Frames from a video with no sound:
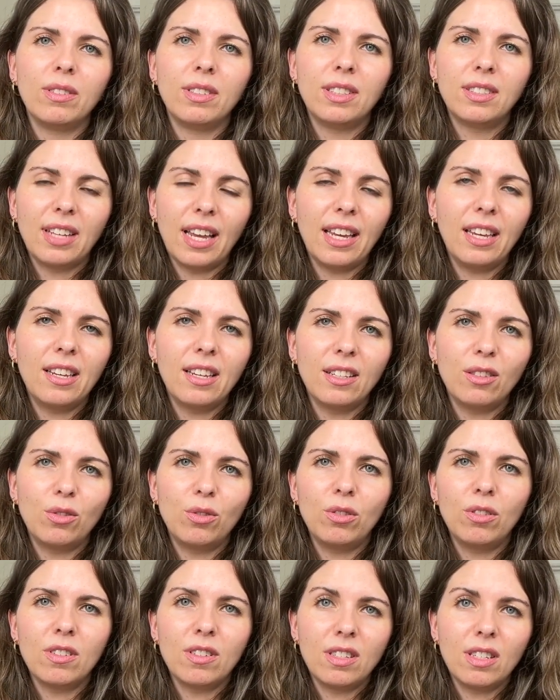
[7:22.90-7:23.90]
take it
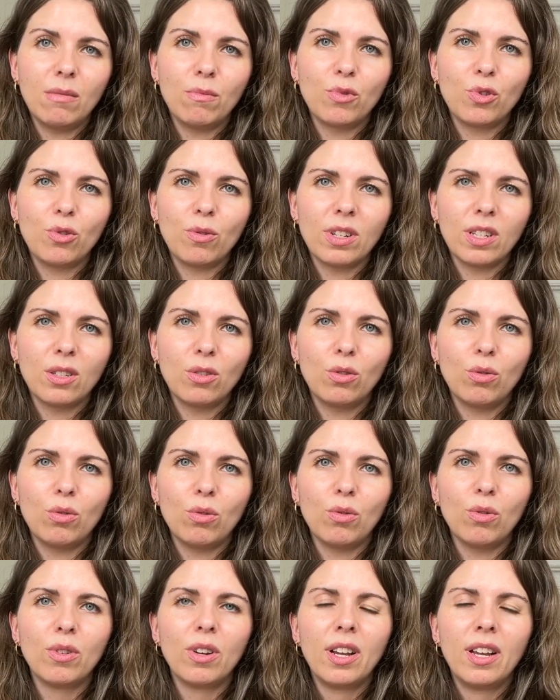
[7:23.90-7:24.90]
to the seamstress
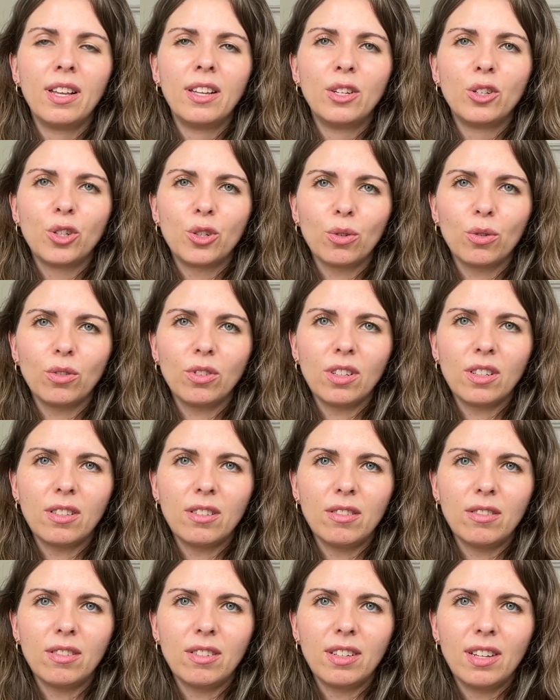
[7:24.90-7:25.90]
to
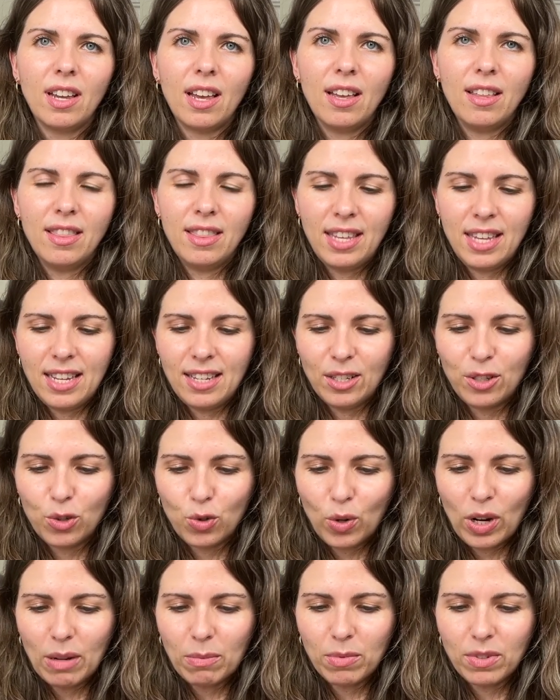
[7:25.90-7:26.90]
shorten the
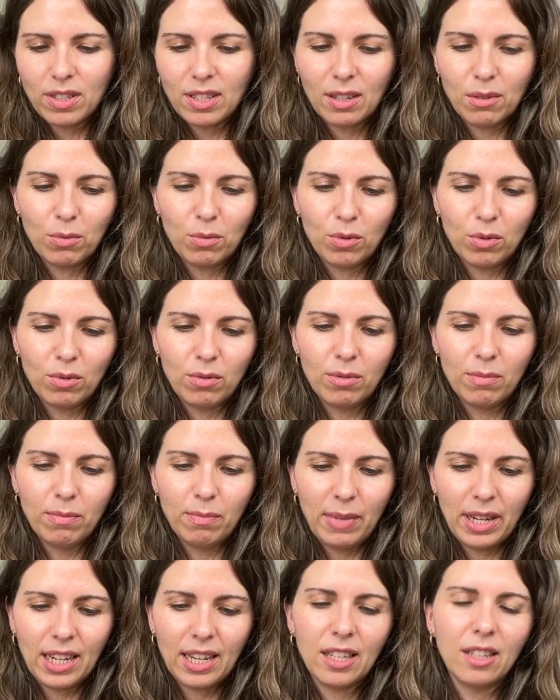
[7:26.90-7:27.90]
straps, that would
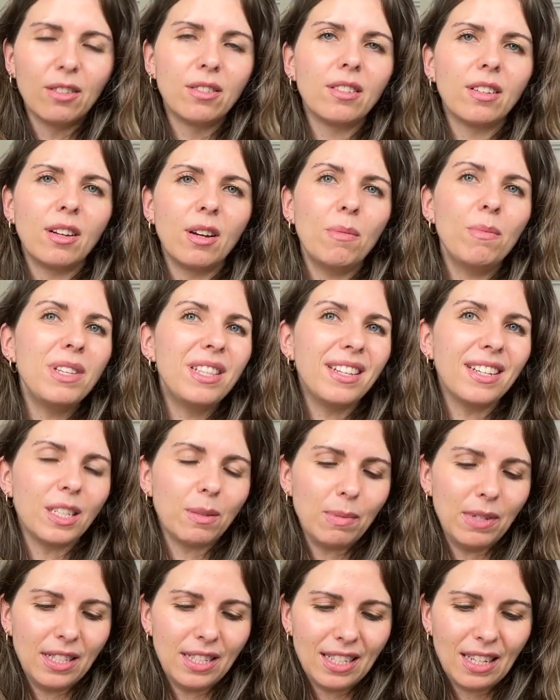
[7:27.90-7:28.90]
make it a bit
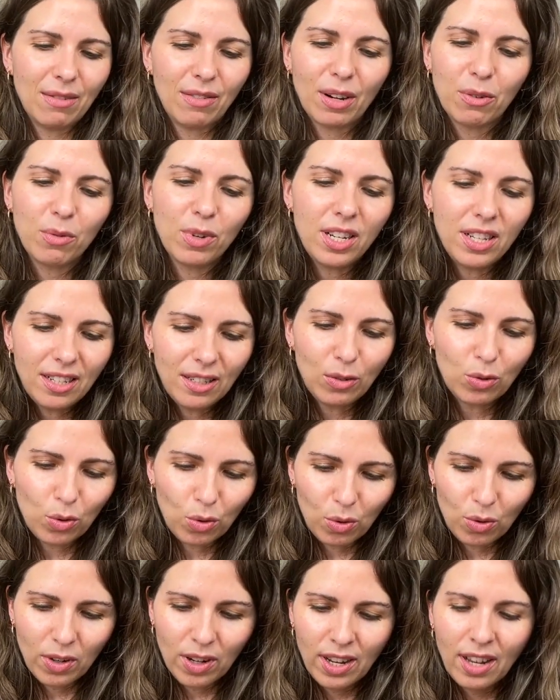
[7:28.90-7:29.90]
expensive. I really need
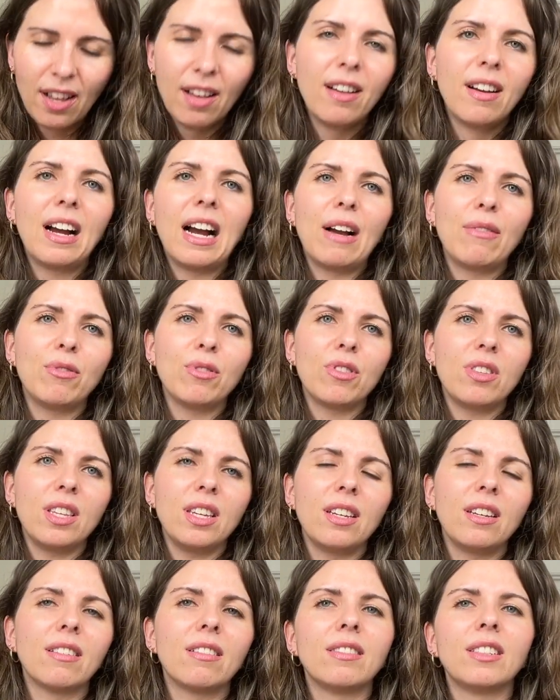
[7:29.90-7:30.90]
to have a
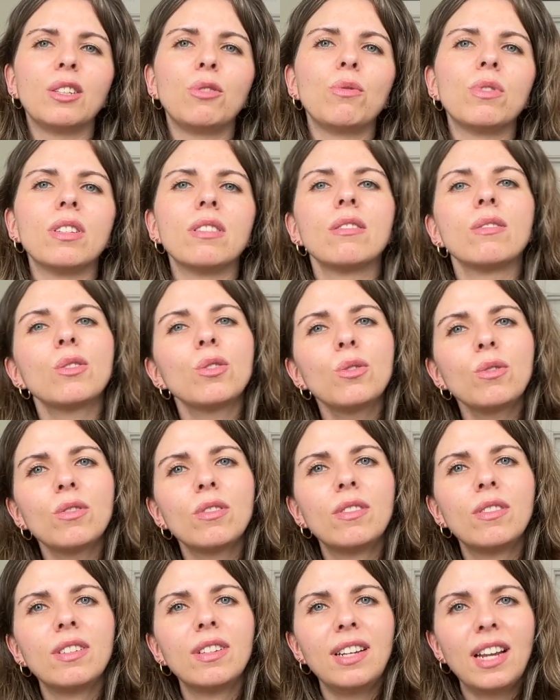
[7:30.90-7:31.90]
think on that one. So
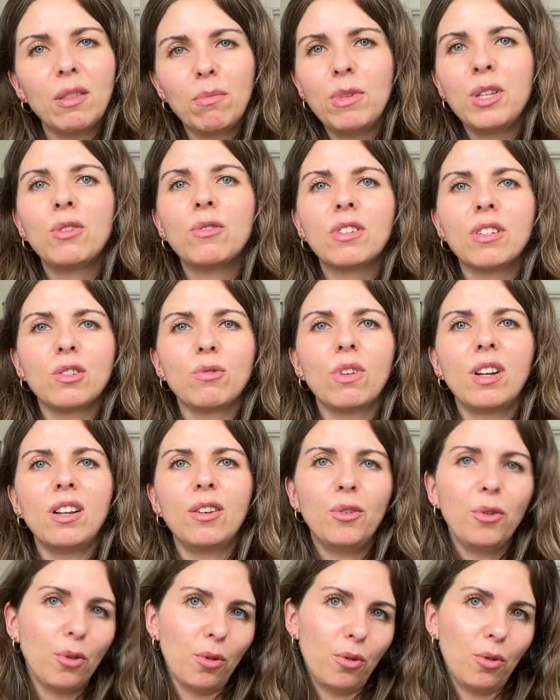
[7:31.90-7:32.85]
let me know as well your